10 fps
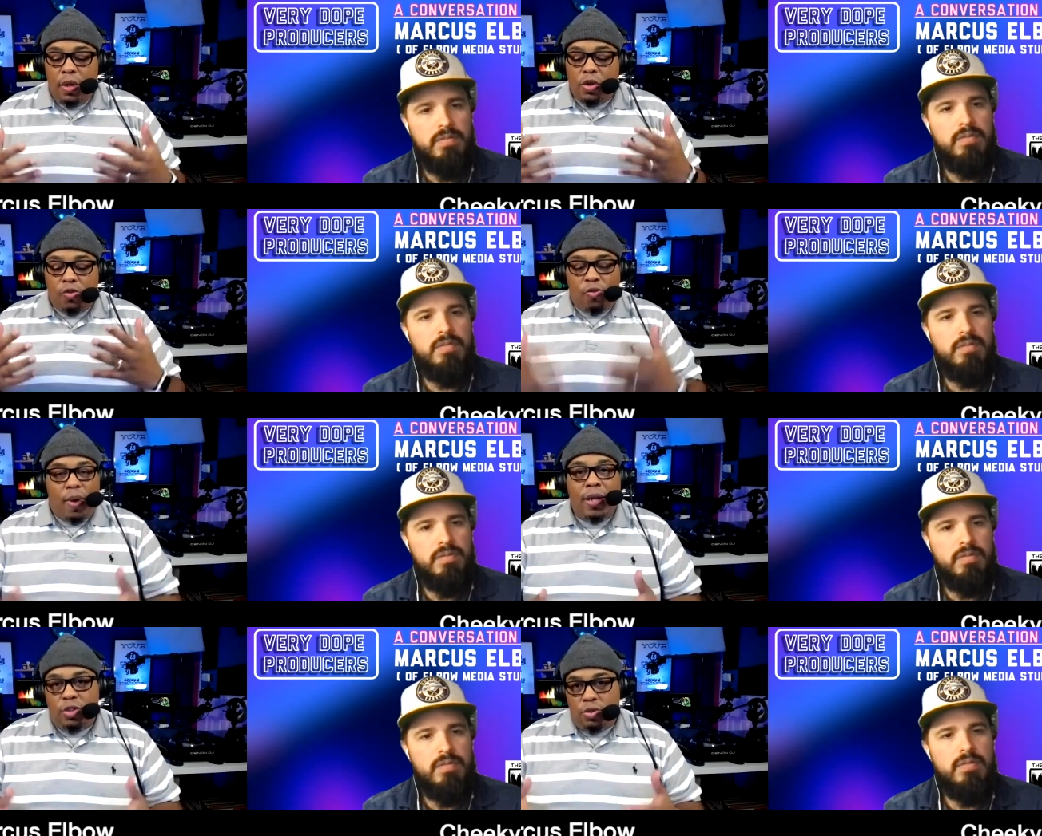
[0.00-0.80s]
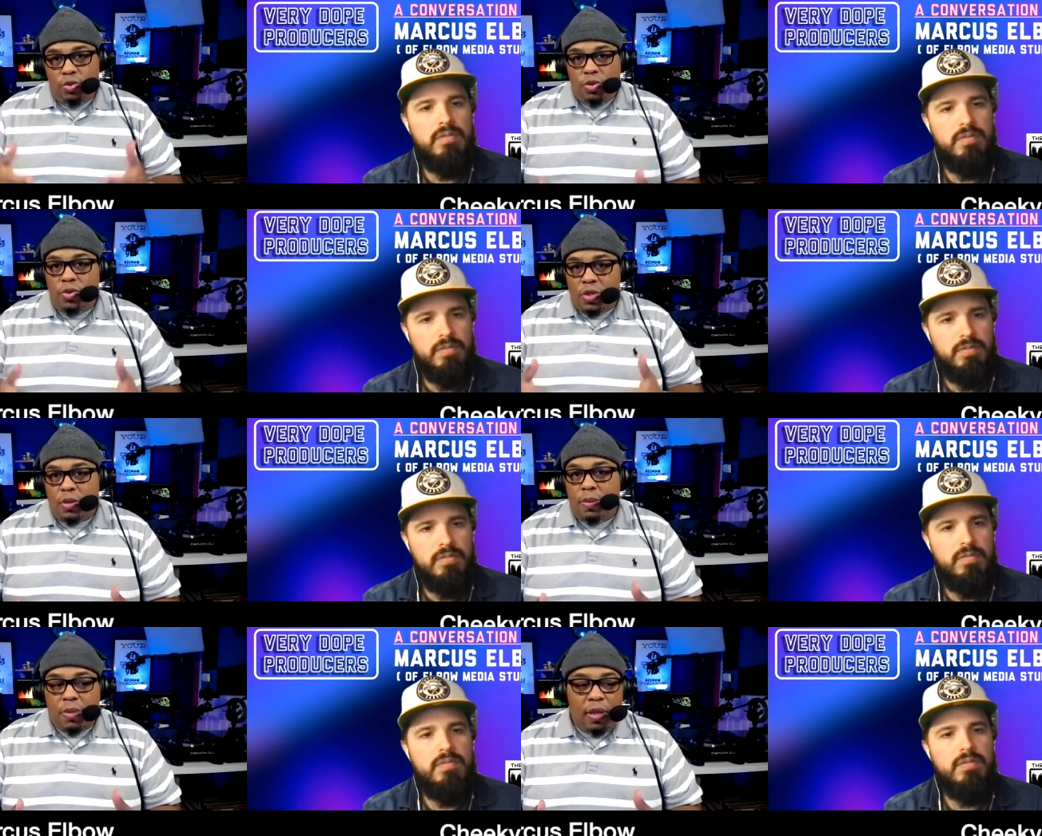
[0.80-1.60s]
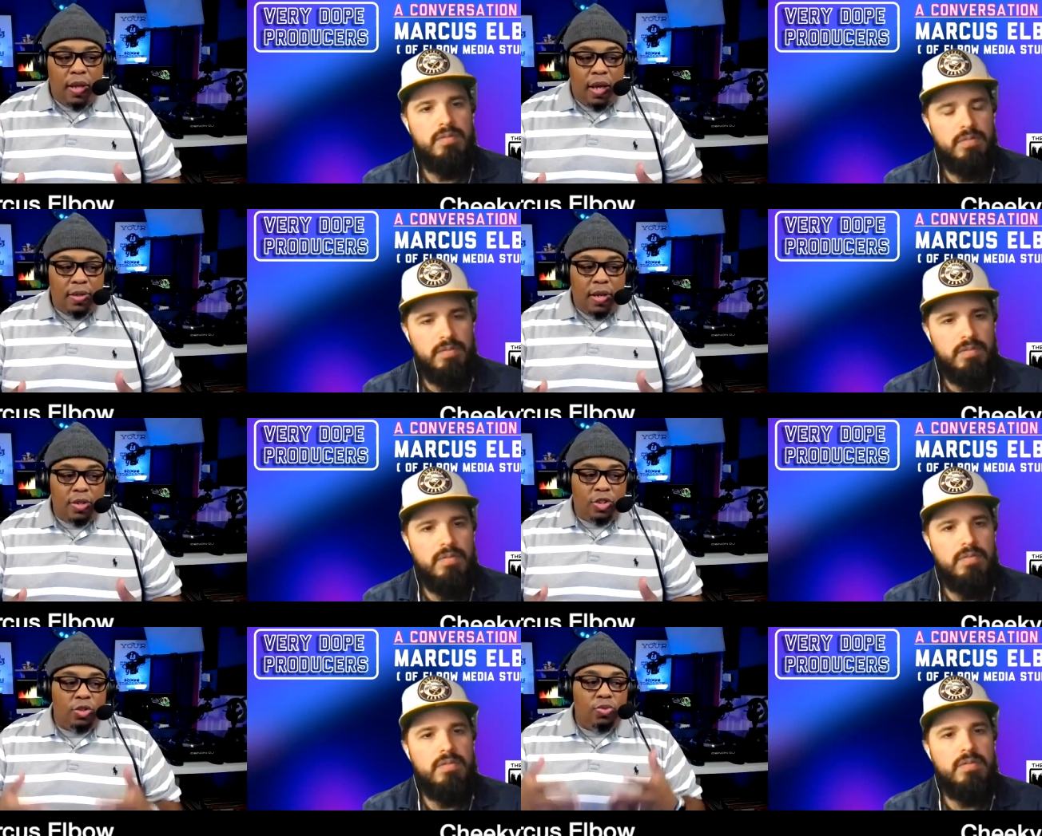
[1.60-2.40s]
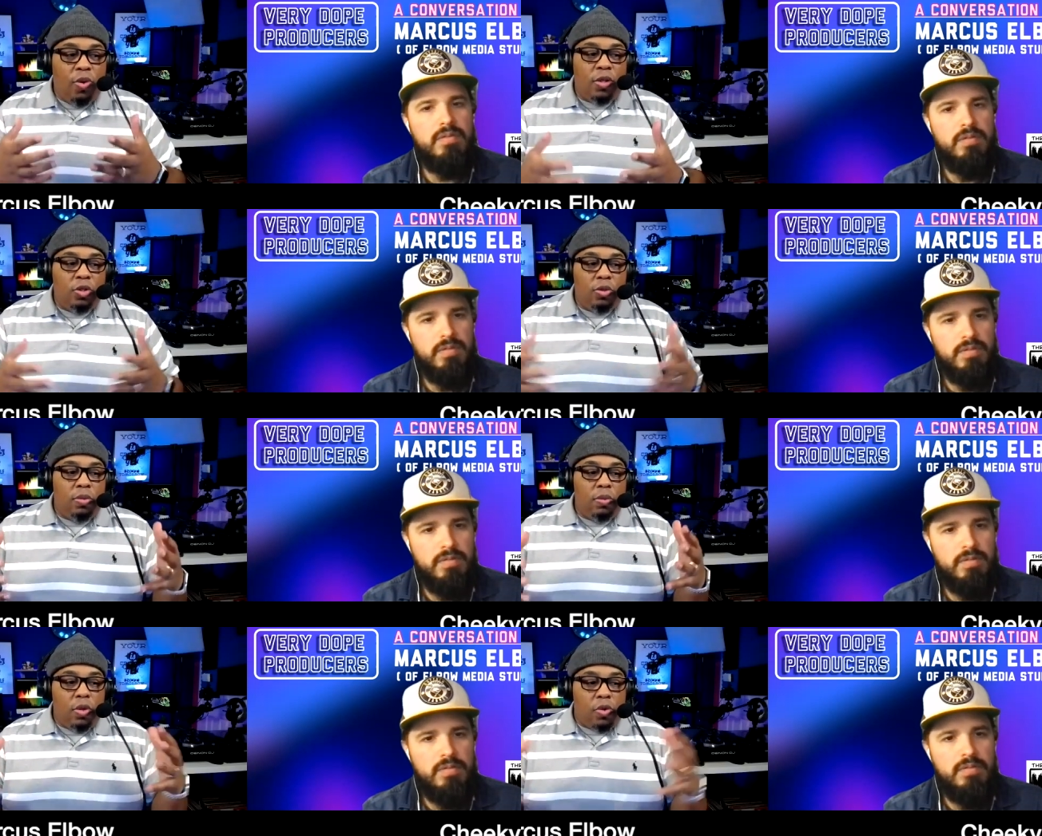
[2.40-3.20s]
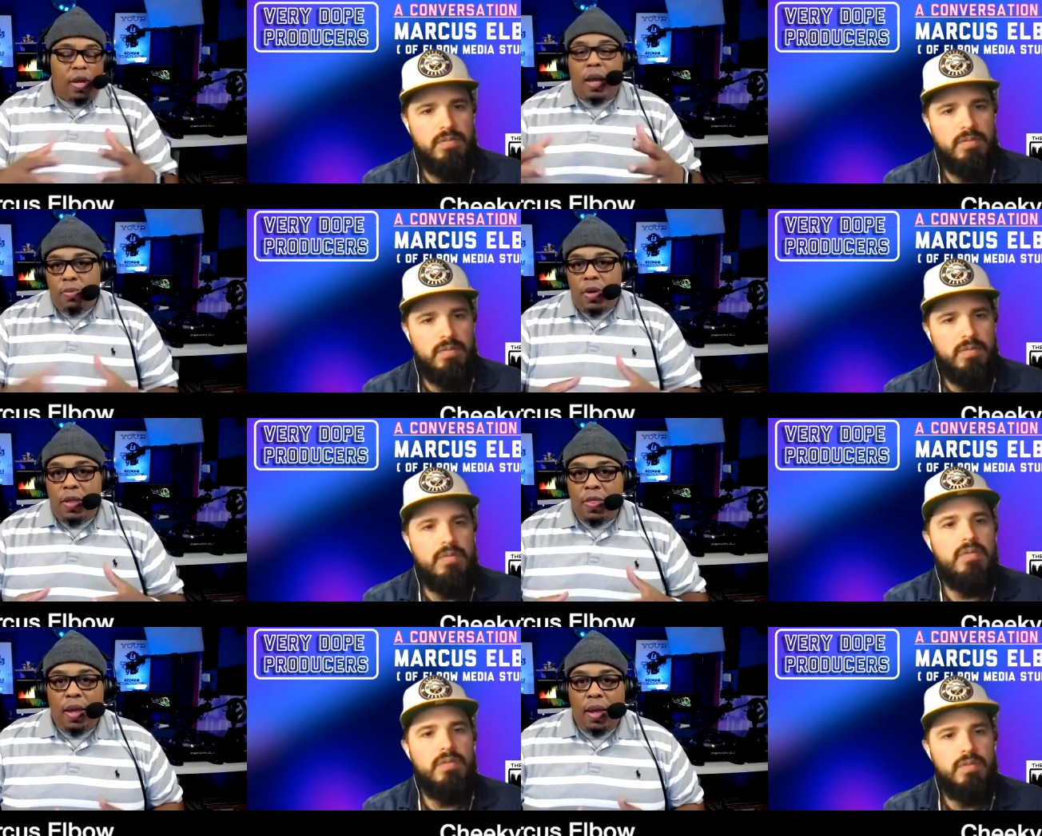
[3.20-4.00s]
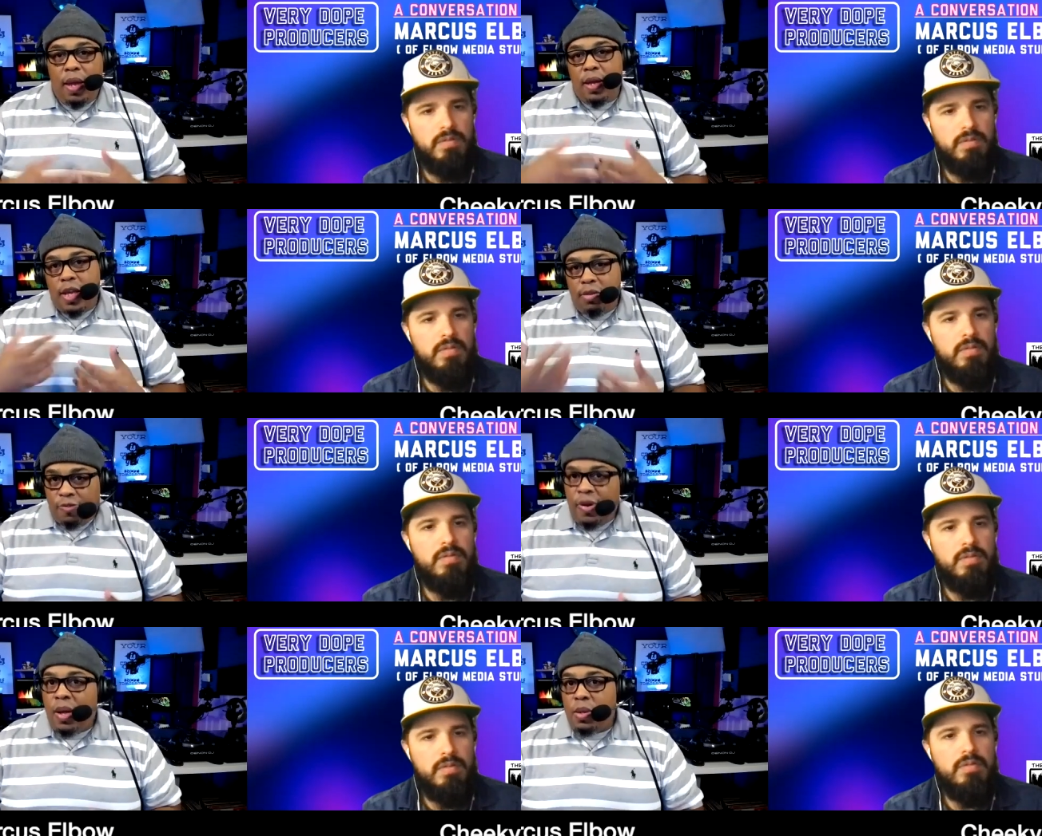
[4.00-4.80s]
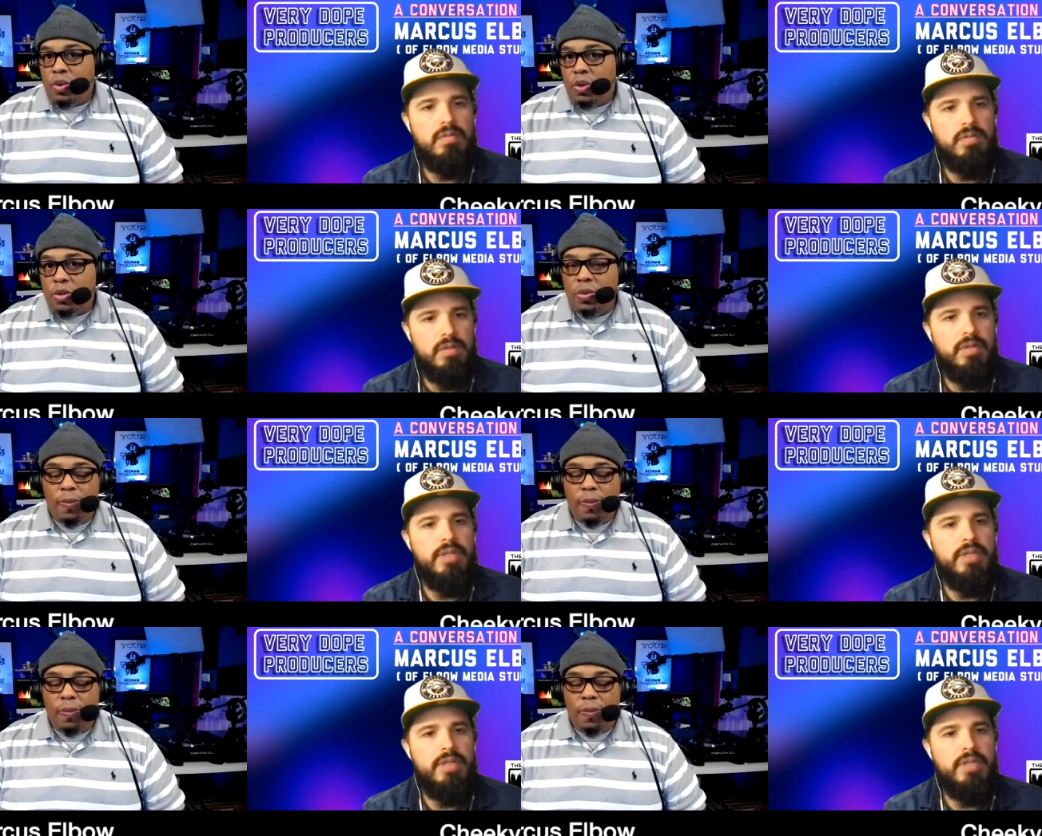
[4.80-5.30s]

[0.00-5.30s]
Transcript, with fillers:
Speaker 1: you're trying to use something that that you want to create with and it keeps failing on you.